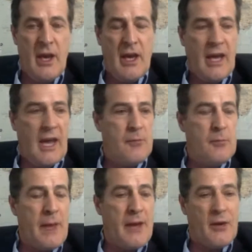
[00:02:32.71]
Again,
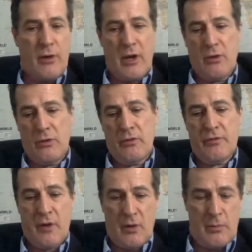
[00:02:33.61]
background
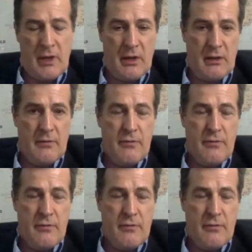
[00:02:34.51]
farming,